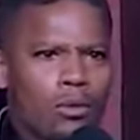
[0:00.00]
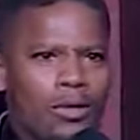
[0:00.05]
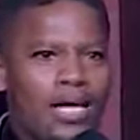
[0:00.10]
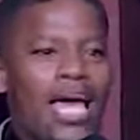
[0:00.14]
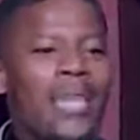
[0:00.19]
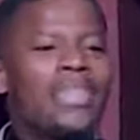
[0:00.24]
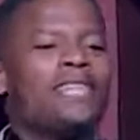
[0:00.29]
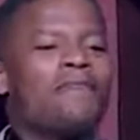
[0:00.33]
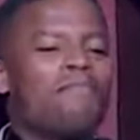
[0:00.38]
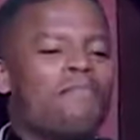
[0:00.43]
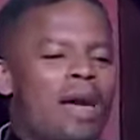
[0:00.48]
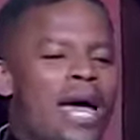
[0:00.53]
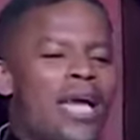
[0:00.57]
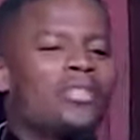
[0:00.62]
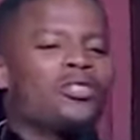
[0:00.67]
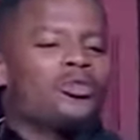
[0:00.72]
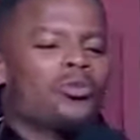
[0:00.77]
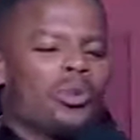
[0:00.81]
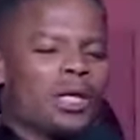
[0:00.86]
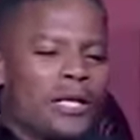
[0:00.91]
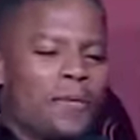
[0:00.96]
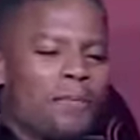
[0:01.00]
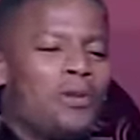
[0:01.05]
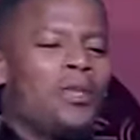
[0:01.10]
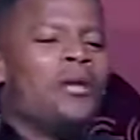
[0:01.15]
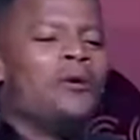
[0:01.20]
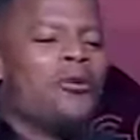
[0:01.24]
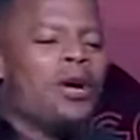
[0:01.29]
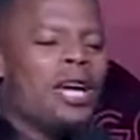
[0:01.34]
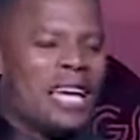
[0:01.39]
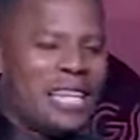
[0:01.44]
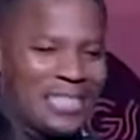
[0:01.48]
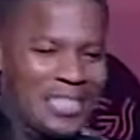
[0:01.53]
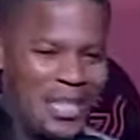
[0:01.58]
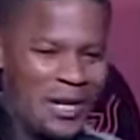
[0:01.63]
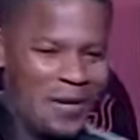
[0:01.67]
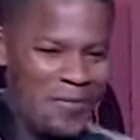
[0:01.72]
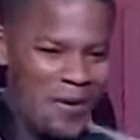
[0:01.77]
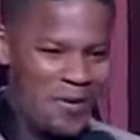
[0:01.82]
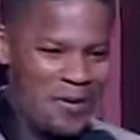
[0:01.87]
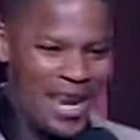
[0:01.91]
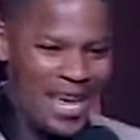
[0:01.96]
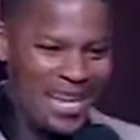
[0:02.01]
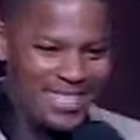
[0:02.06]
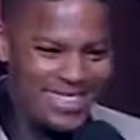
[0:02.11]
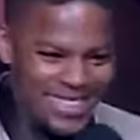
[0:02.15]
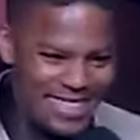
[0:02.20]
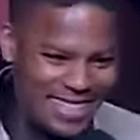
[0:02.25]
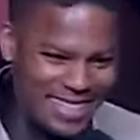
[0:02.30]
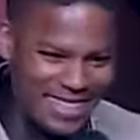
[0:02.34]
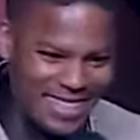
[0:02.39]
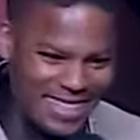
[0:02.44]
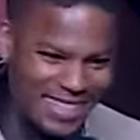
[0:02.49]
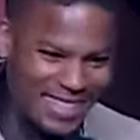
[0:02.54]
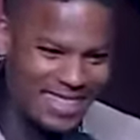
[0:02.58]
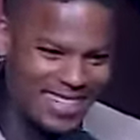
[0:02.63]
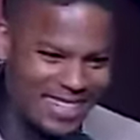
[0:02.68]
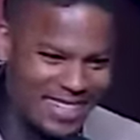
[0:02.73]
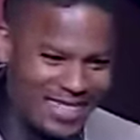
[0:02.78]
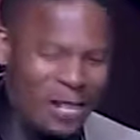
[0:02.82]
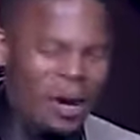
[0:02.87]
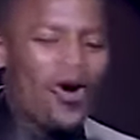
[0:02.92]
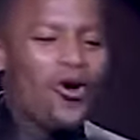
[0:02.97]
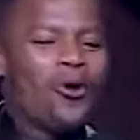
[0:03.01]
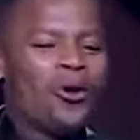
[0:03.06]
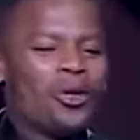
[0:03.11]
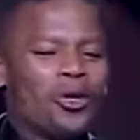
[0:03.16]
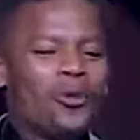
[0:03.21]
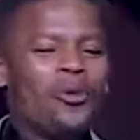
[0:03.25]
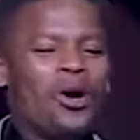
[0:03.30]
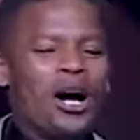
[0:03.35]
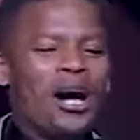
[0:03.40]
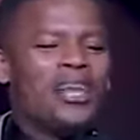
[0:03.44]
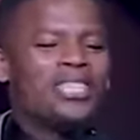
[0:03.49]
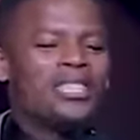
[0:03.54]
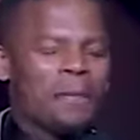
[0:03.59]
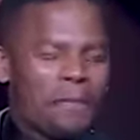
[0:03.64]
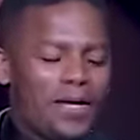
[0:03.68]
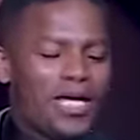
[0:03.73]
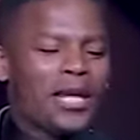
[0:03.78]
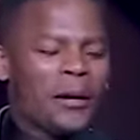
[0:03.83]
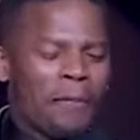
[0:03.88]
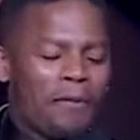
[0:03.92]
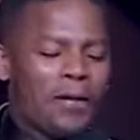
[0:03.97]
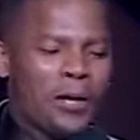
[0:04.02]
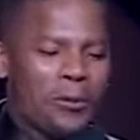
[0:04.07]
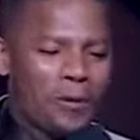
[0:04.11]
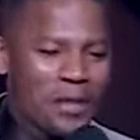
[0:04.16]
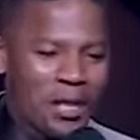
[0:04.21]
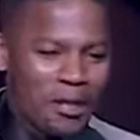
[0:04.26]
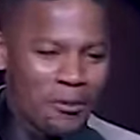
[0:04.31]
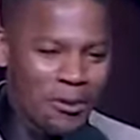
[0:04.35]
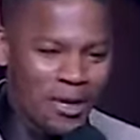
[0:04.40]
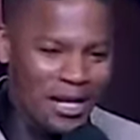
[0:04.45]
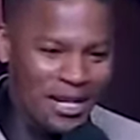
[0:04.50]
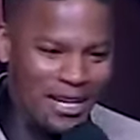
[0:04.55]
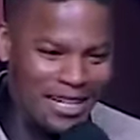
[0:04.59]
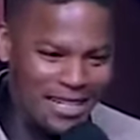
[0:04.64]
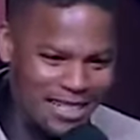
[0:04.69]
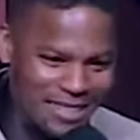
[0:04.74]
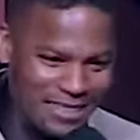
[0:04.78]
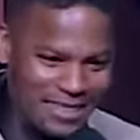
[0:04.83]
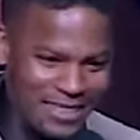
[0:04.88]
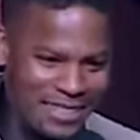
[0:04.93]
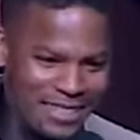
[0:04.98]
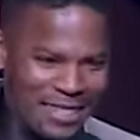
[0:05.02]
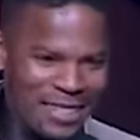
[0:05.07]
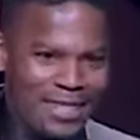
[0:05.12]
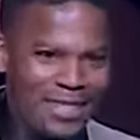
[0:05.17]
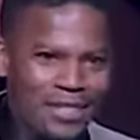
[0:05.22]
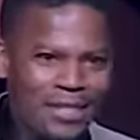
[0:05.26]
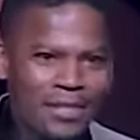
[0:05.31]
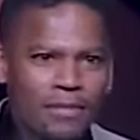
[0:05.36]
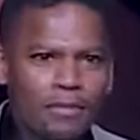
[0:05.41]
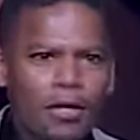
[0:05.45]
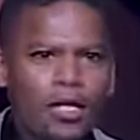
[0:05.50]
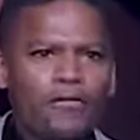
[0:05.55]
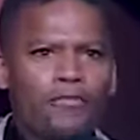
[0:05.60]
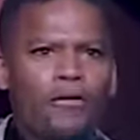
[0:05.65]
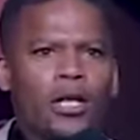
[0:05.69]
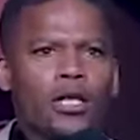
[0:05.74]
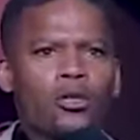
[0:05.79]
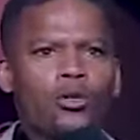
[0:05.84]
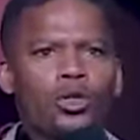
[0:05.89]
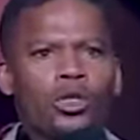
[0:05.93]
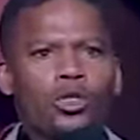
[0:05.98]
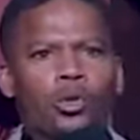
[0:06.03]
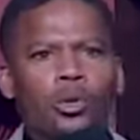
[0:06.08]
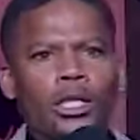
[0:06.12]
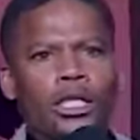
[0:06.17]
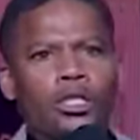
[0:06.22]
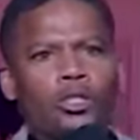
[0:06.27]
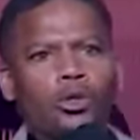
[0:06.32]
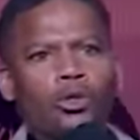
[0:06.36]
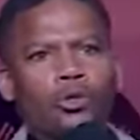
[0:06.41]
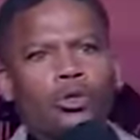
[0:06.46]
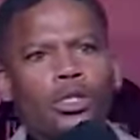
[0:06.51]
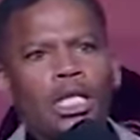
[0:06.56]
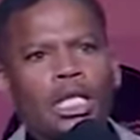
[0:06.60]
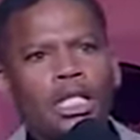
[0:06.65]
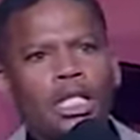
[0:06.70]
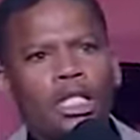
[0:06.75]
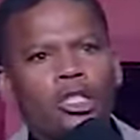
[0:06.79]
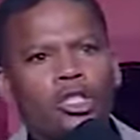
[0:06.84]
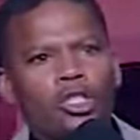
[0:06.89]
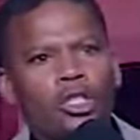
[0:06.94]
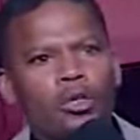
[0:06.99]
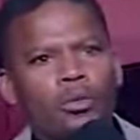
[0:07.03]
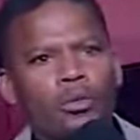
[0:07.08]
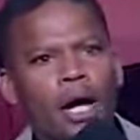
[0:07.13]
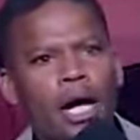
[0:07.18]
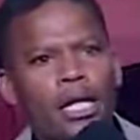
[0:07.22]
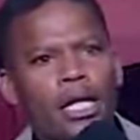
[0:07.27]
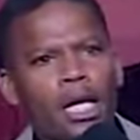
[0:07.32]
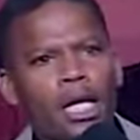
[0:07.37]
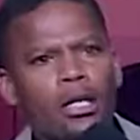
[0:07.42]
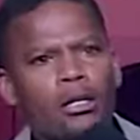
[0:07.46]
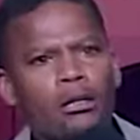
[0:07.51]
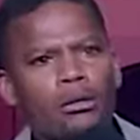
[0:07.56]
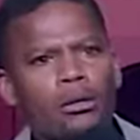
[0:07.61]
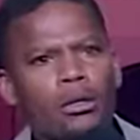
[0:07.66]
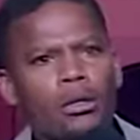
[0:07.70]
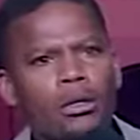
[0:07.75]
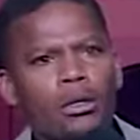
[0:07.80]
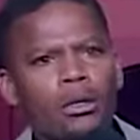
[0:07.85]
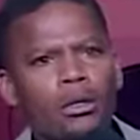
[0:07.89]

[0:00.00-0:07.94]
We had the matches with the P rings in them, remember that? The older you was, the bigger the P ring was. Motherfucker, you was 22, you did this shit right here.